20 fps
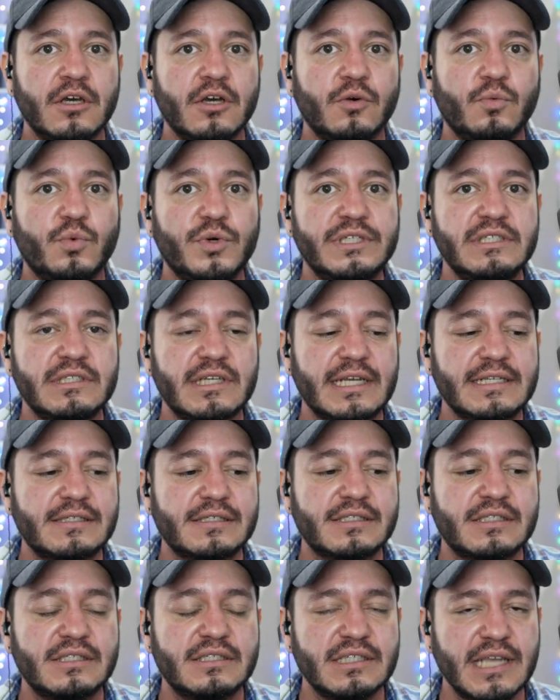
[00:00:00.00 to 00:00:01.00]
wouldn't
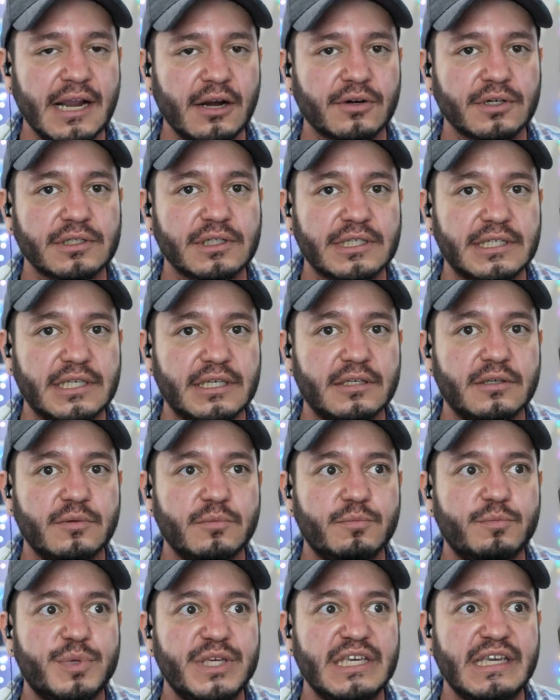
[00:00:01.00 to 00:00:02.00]
necessarily
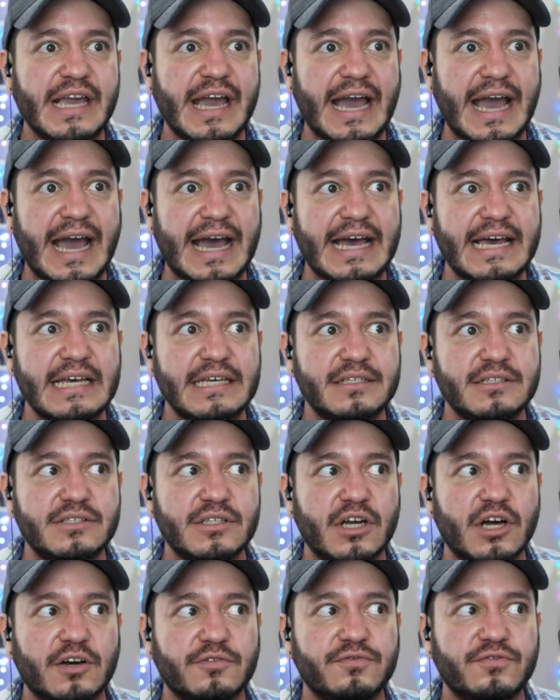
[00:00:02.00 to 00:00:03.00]
be as
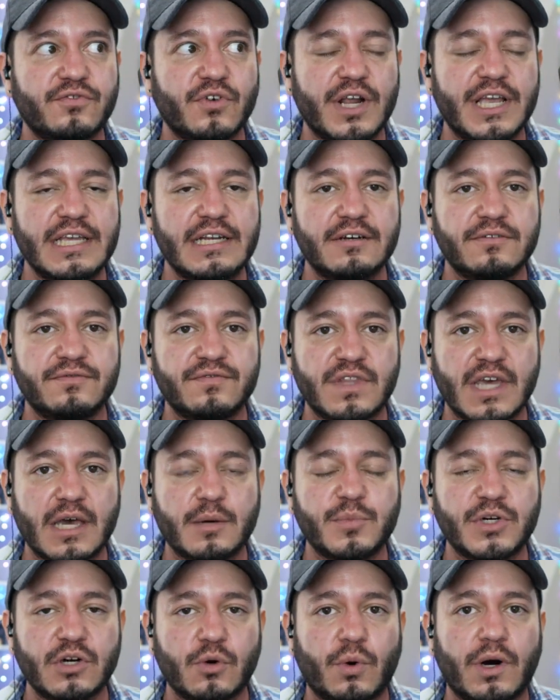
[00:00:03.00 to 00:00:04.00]
afraid of them
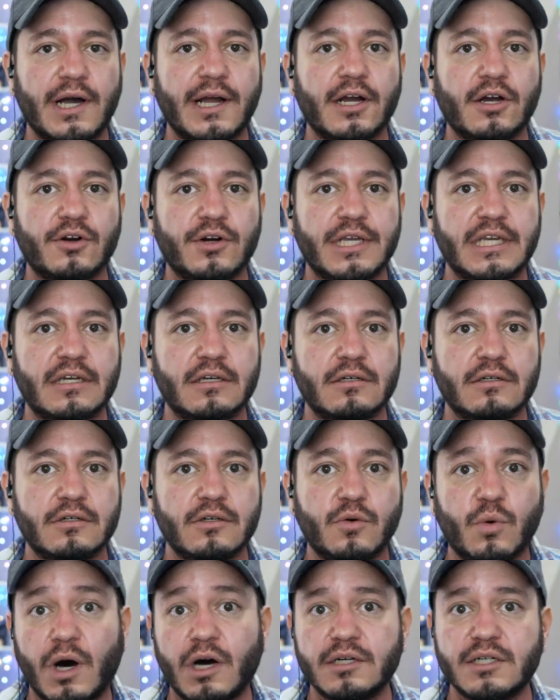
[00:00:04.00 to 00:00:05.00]
acquiring
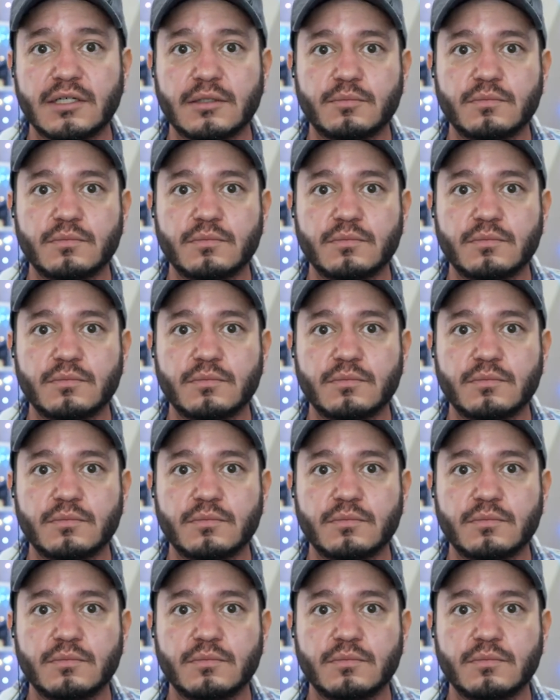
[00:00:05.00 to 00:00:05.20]
Qualcomm,